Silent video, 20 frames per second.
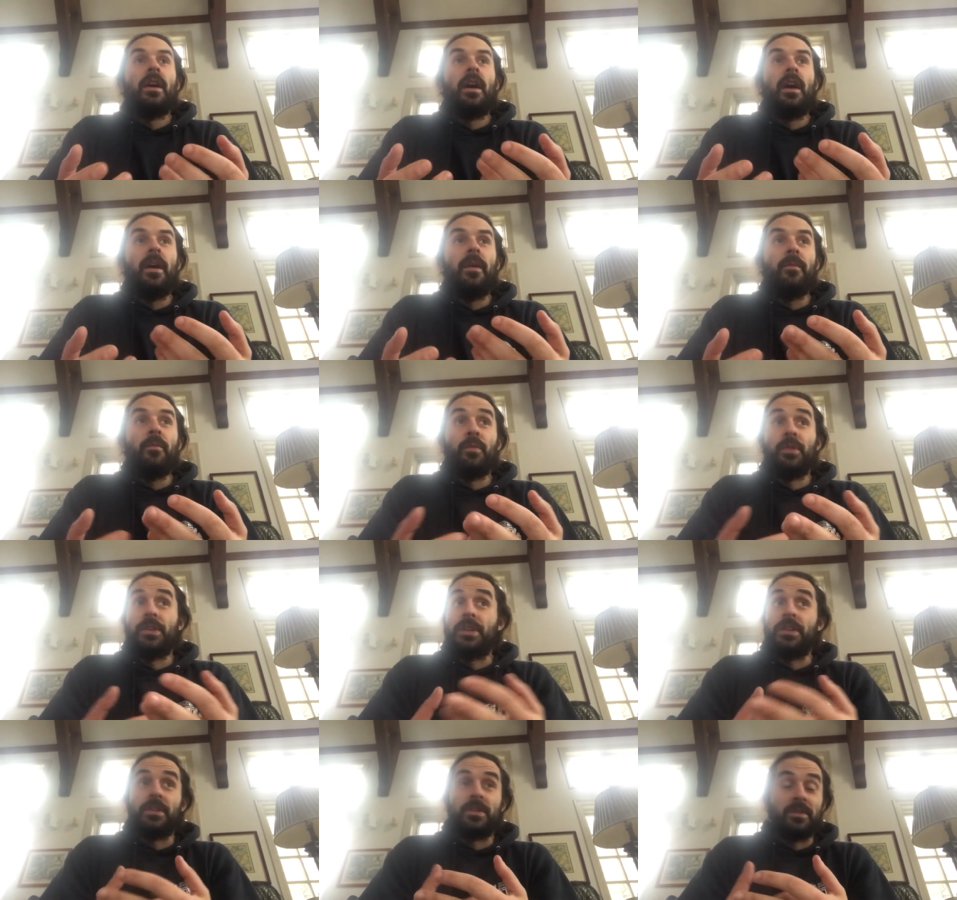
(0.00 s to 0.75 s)
um,
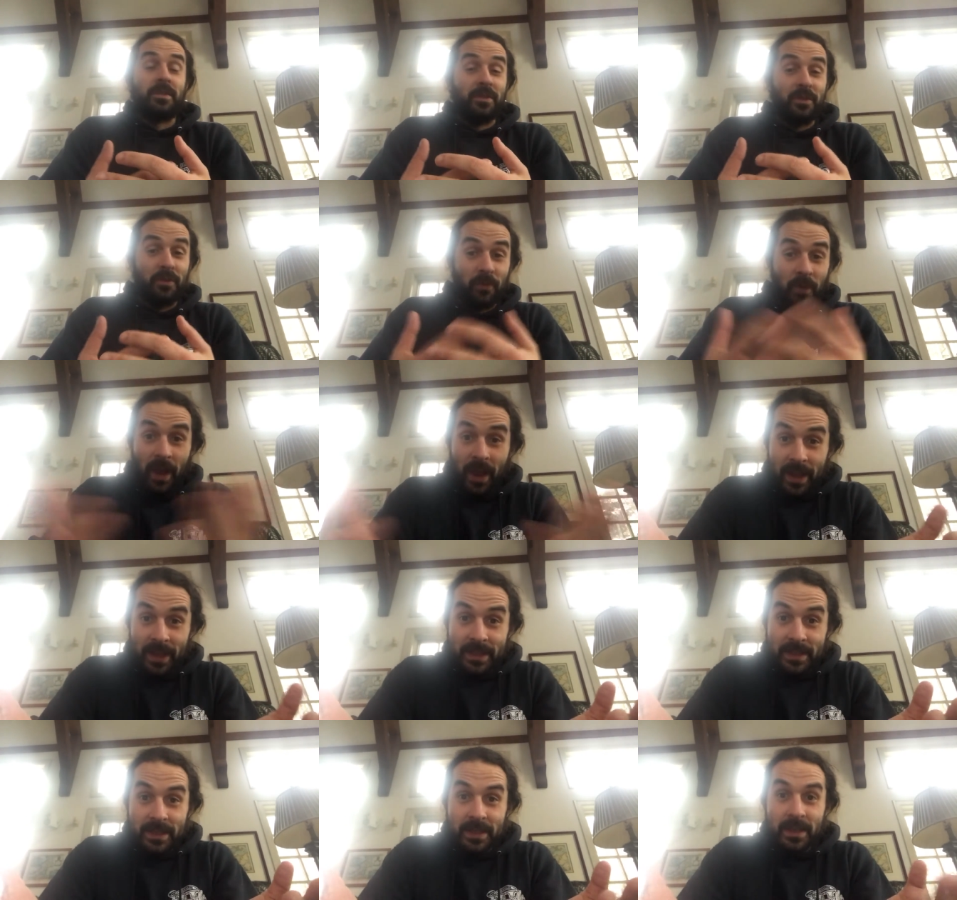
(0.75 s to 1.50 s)
which is
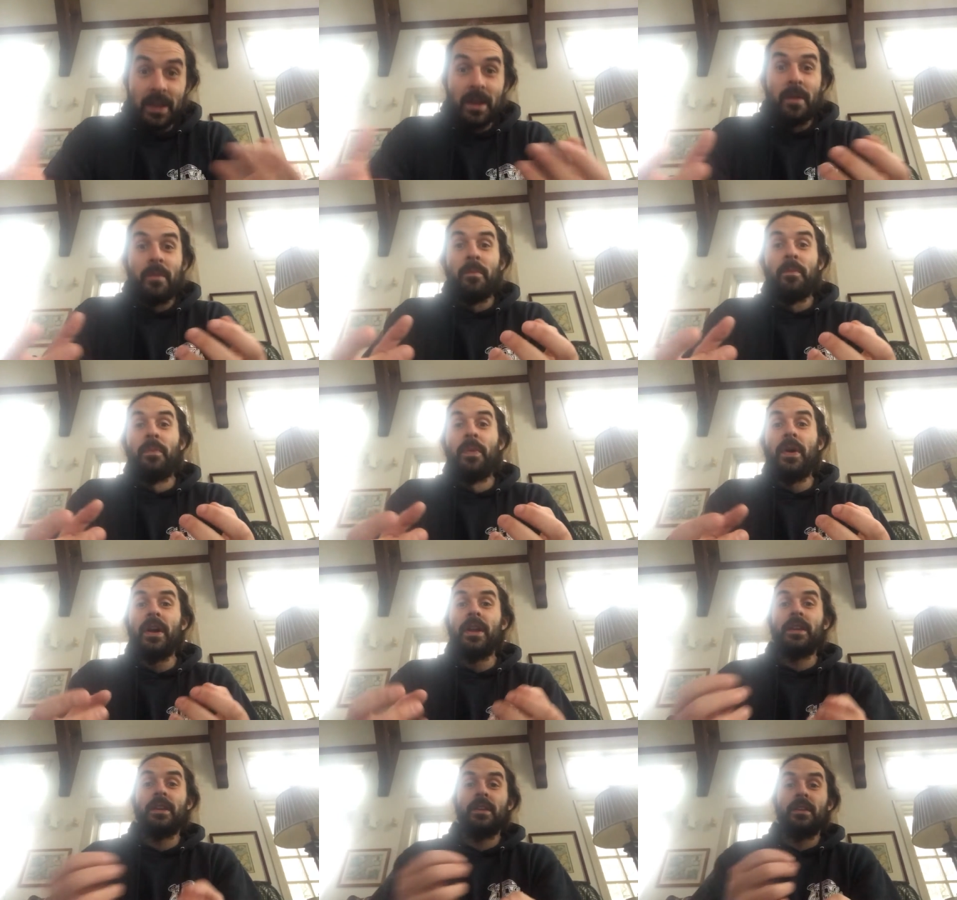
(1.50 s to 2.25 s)
great,
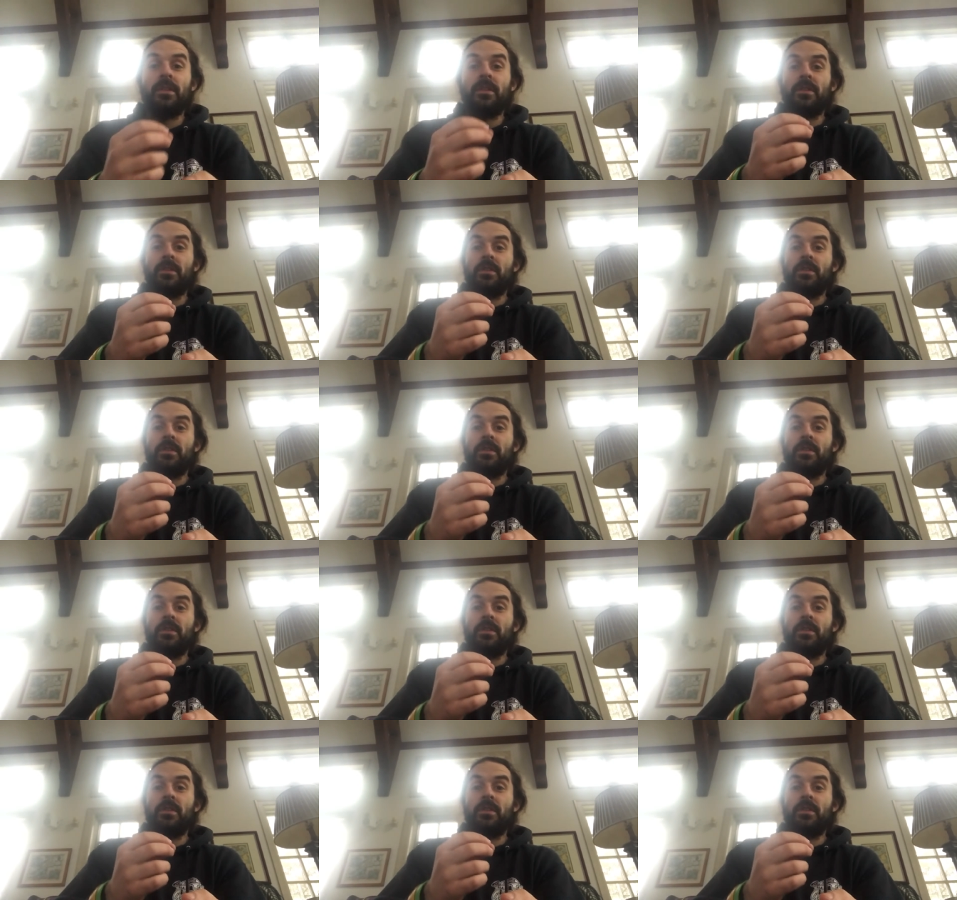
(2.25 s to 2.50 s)
but